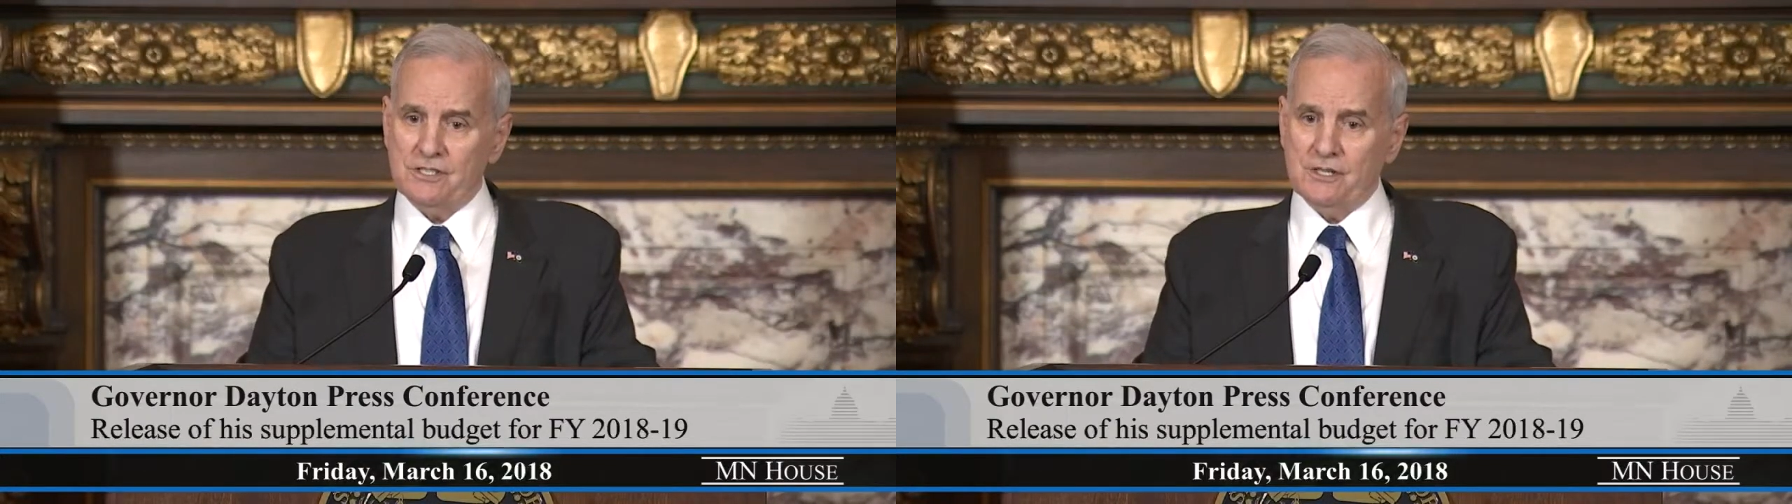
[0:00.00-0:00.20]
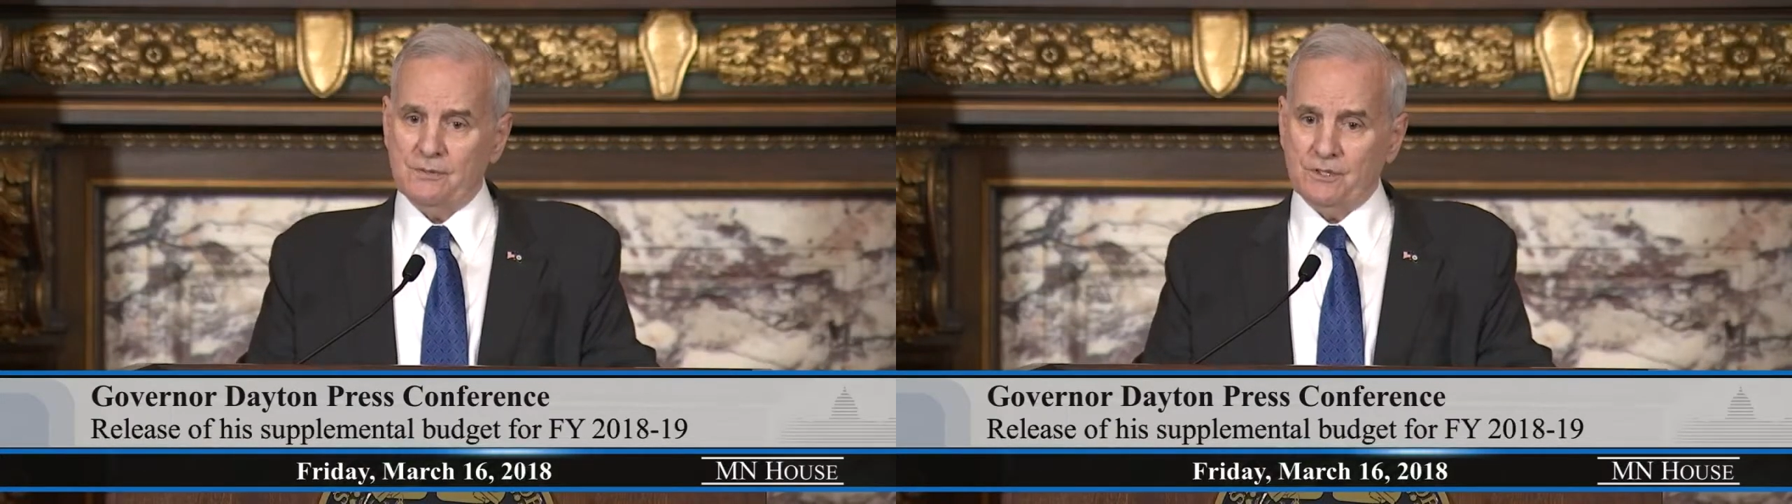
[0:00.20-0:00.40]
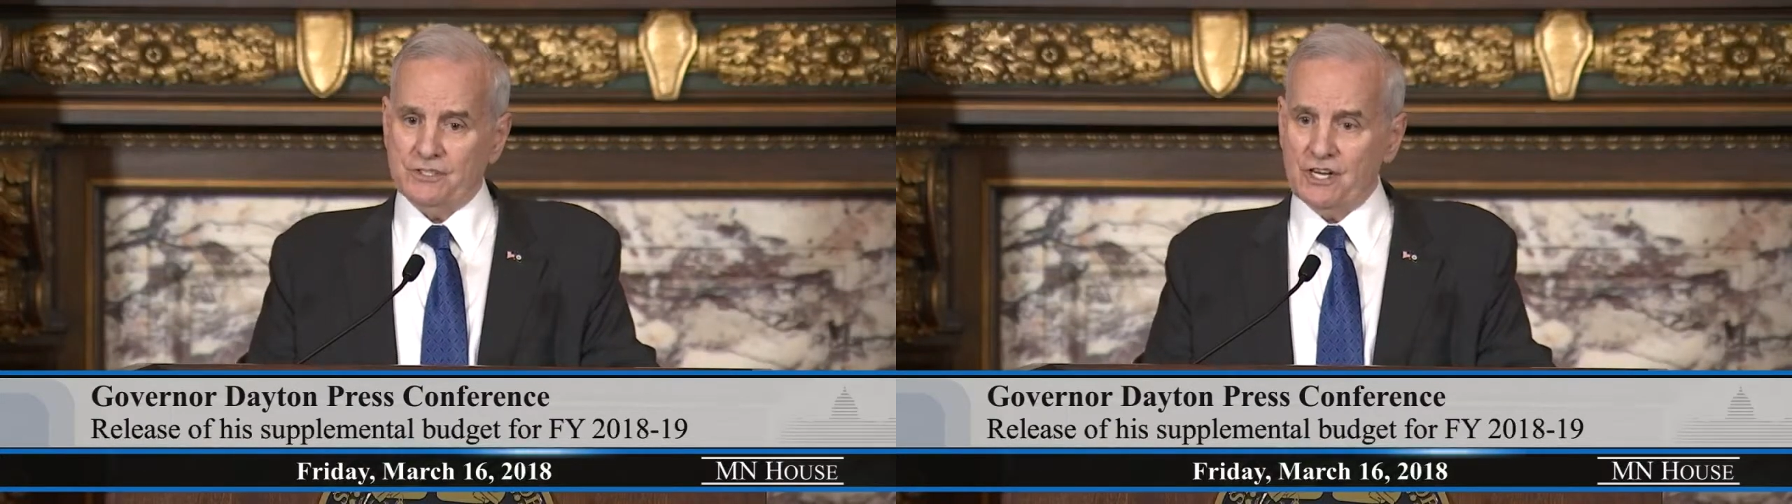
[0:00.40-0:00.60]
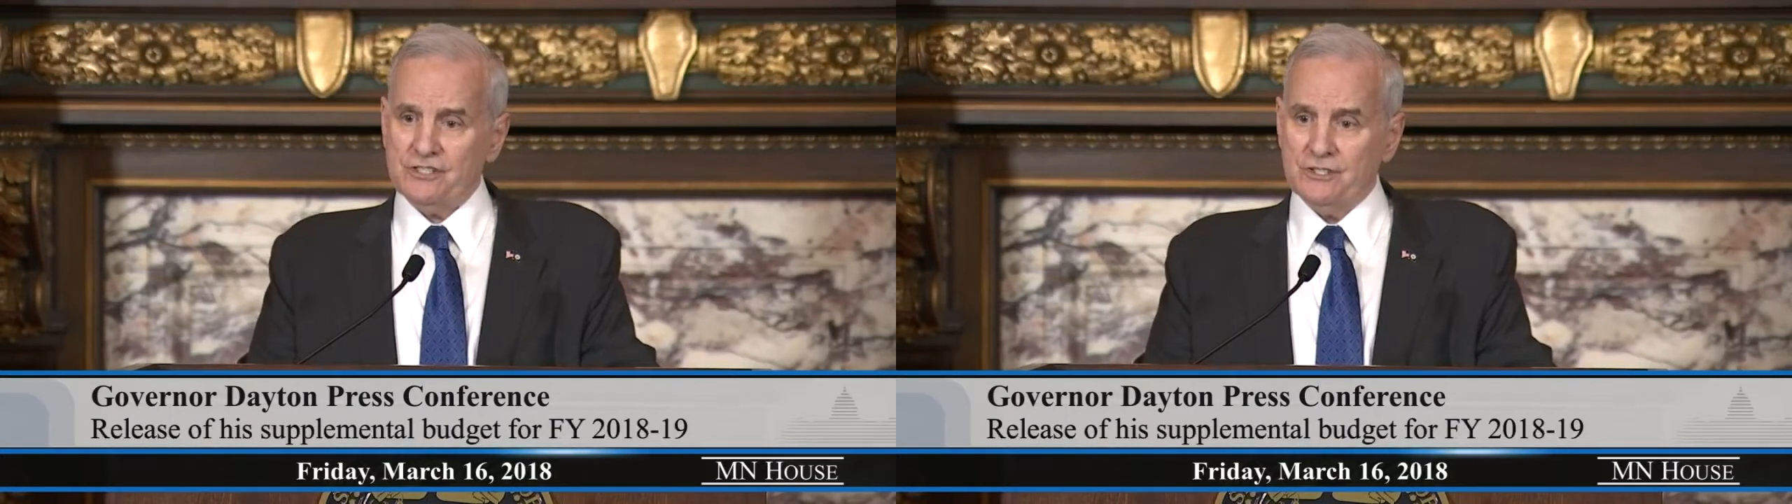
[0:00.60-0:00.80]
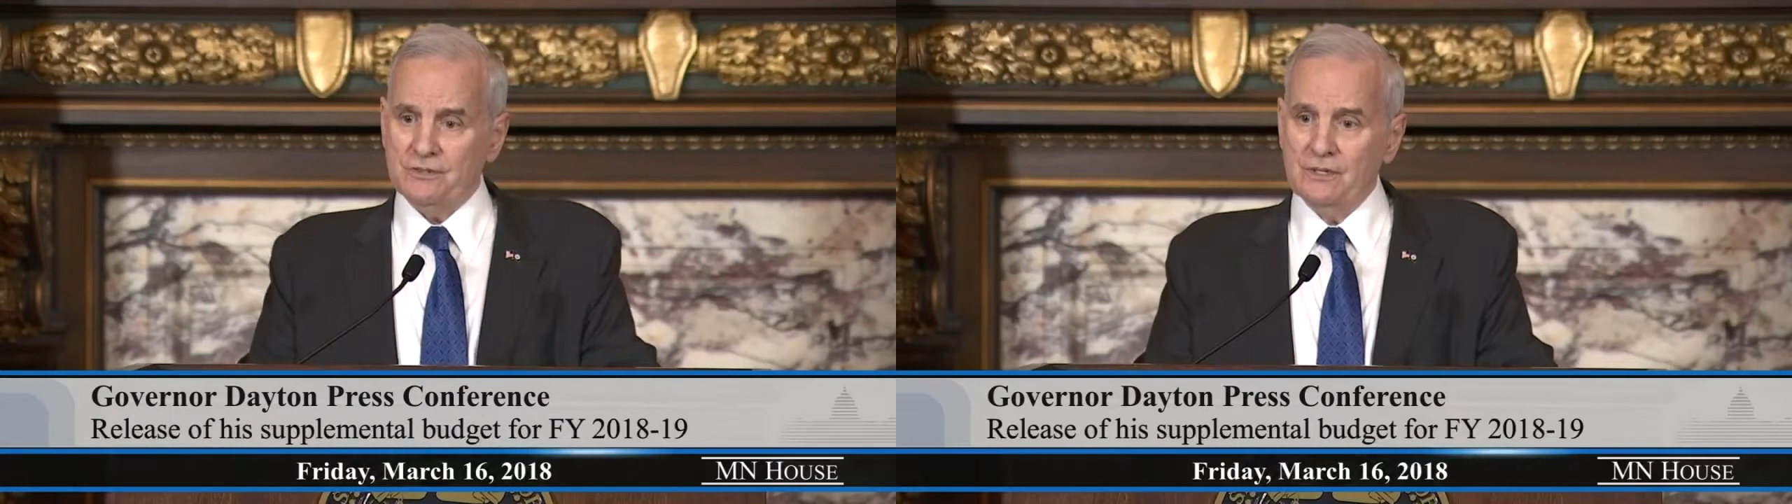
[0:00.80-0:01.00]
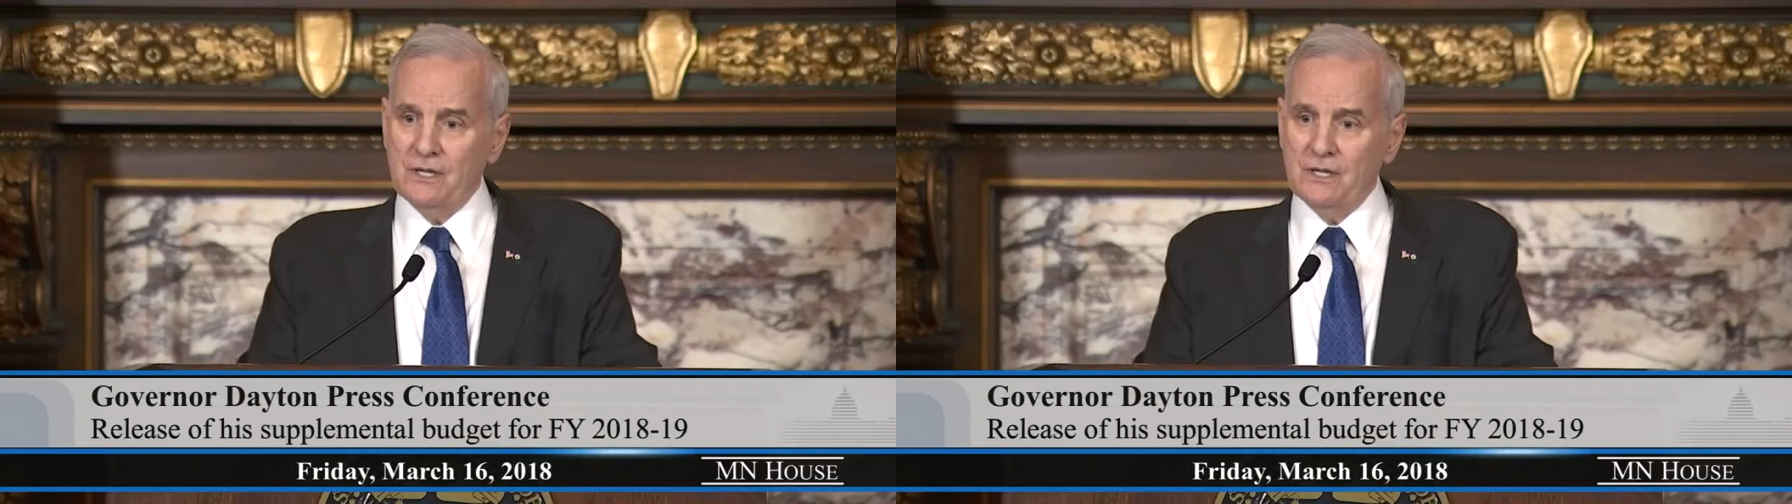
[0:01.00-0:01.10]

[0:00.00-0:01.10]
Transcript: a projection.